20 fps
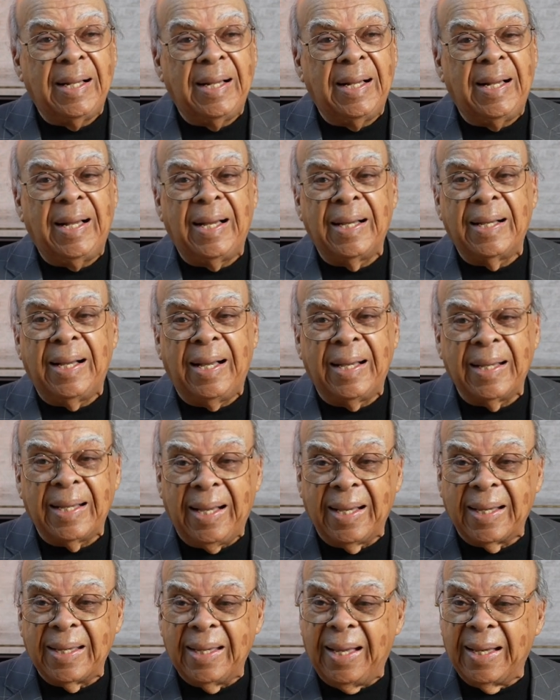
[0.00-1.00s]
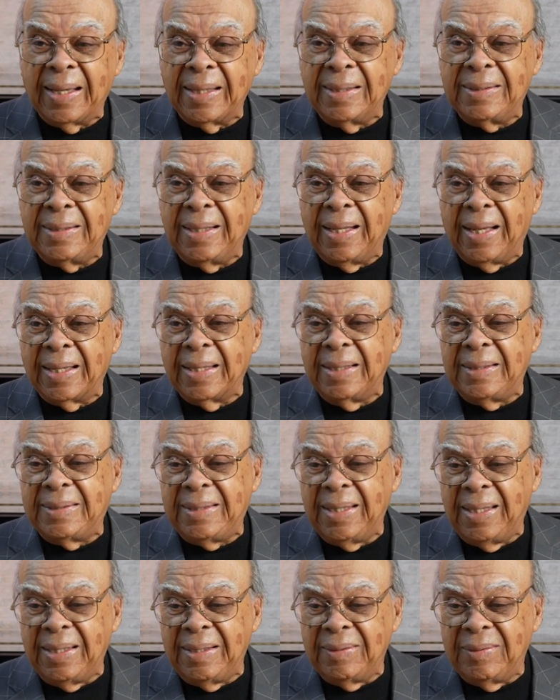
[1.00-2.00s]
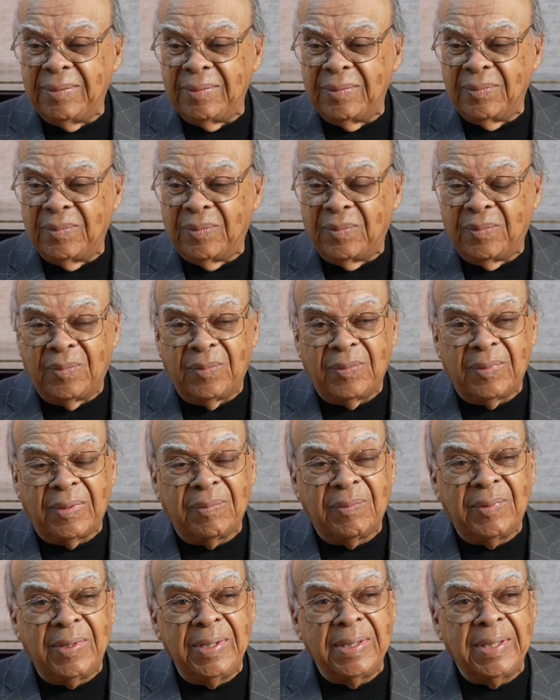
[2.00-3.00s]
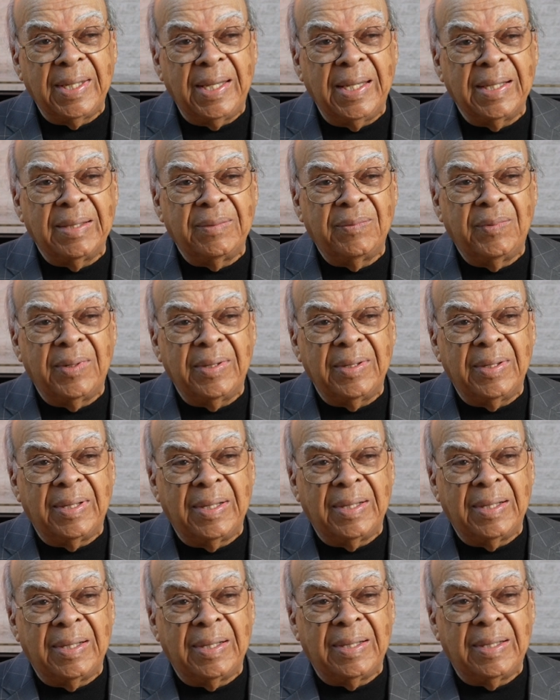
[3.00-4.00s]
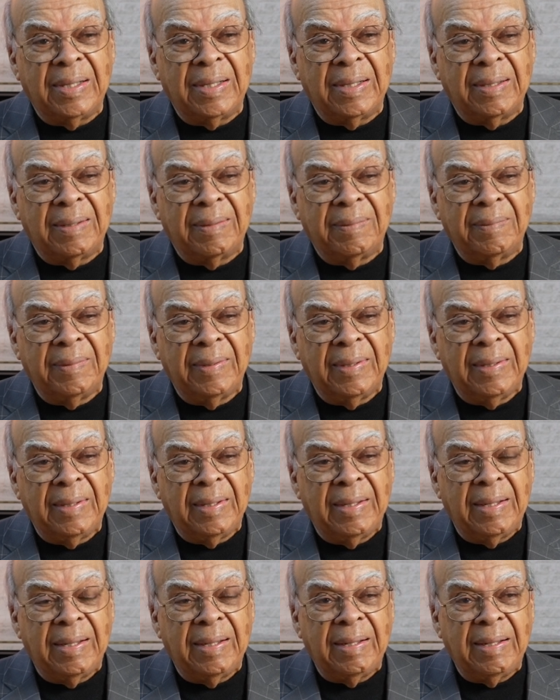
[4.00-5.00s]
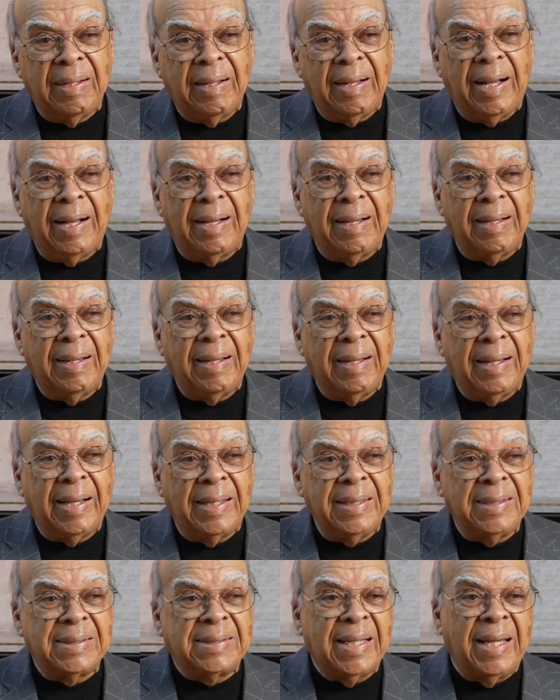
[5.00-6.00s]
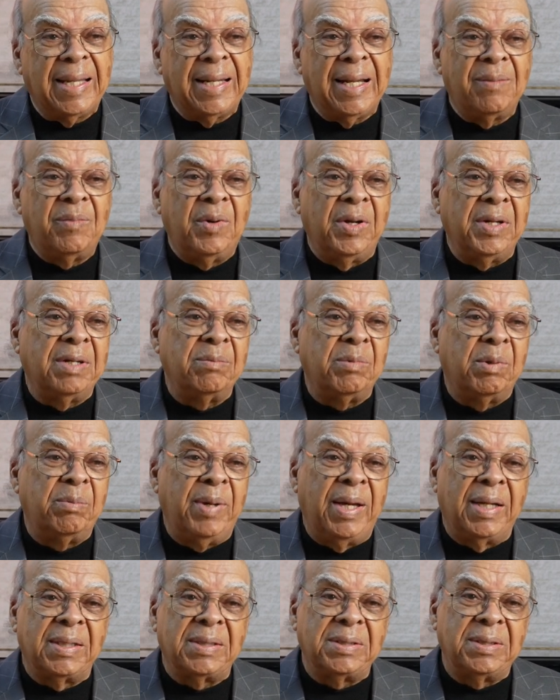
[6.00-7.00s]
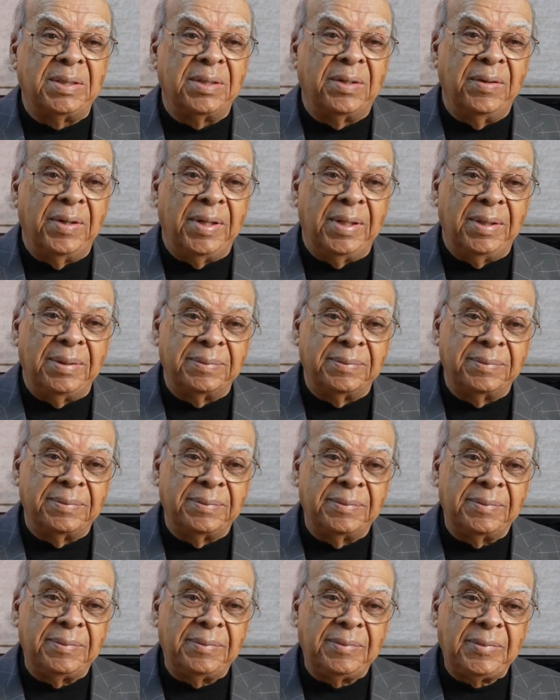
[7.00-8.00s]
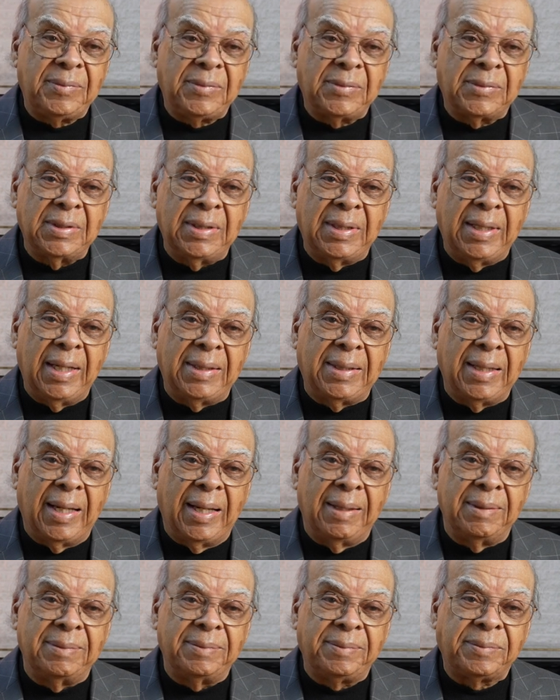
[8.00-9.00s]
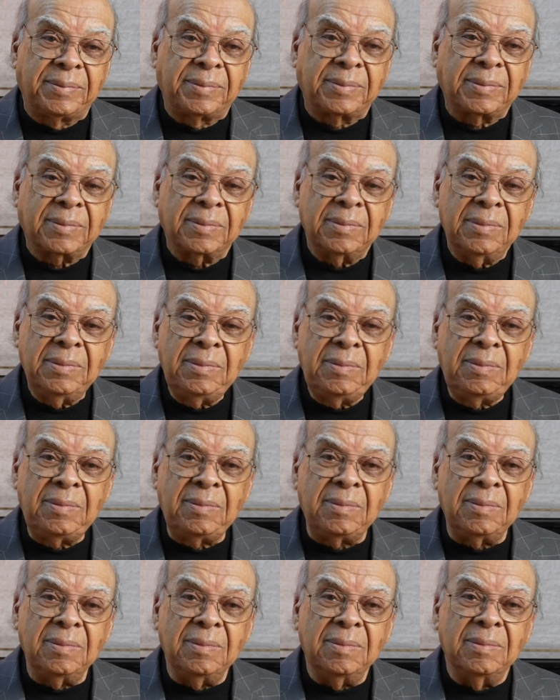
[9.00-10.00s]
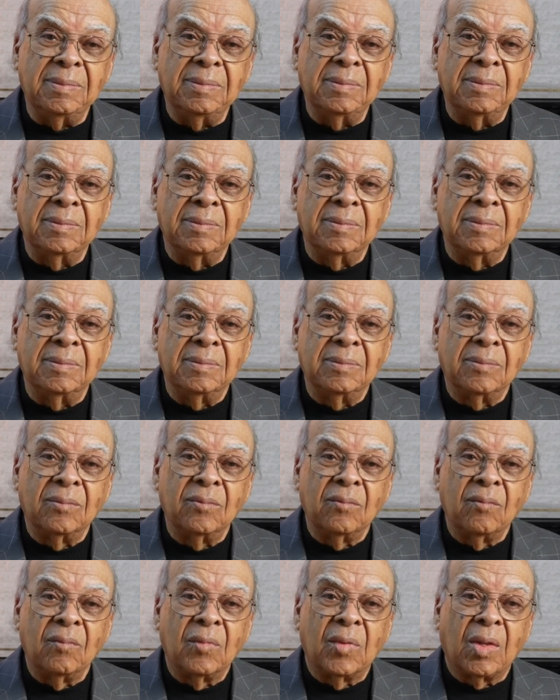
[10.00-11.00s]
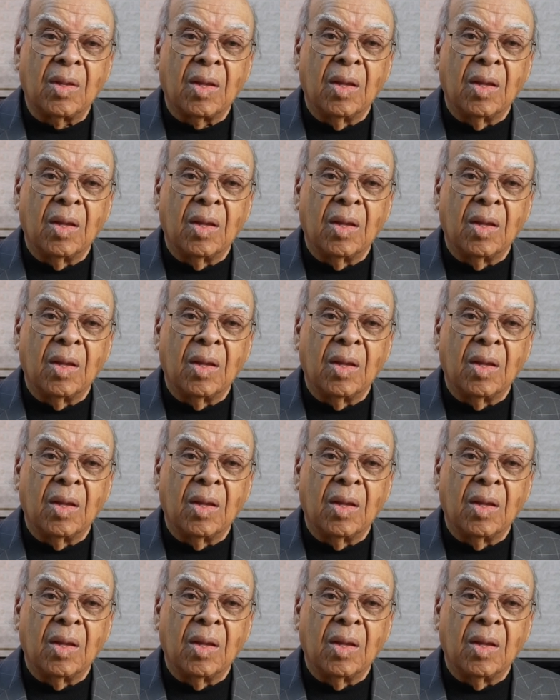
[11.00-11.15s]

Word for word: I, I, I, can, I can tell you one thing. When, uh, uh, I, I decided I wanted to get my master's degree mm -hmm. at that time. Do you remember what year or what frame?